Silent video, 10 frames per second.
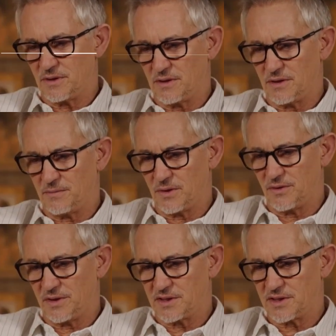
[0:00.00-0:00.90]
on
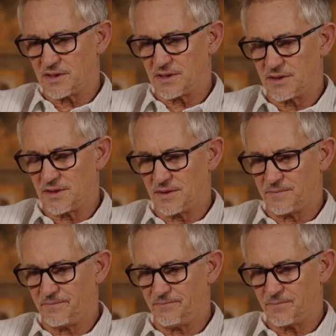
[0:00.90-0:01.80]
this
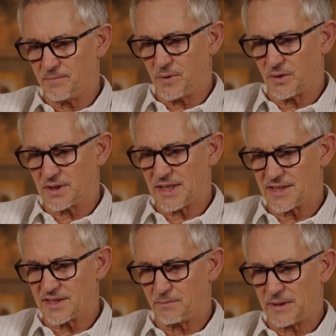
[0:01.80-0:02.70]

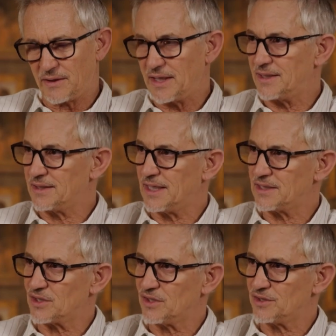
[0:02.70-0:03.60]
podcast about Eden
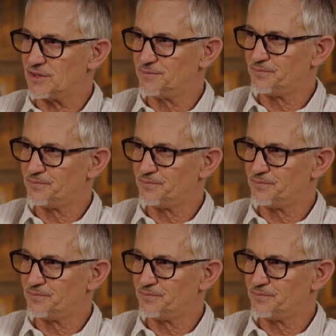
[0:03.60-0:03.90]
Hazard